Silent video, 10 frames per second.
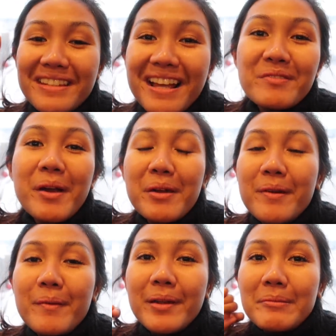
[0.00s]
That's why
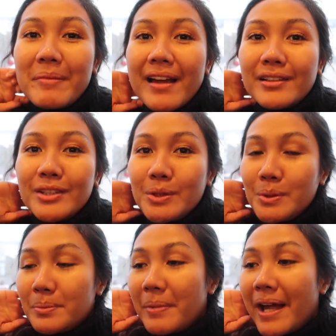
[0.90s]
we went back
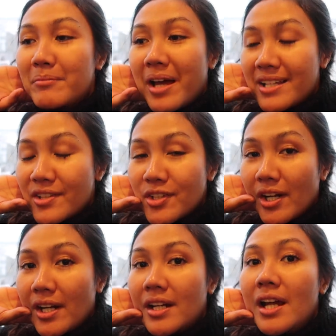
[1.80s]
to Bad
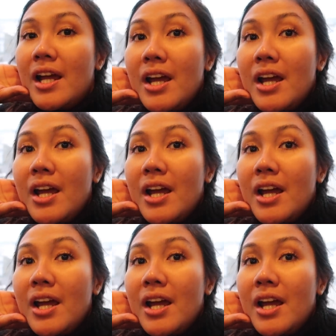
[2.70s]
Bastard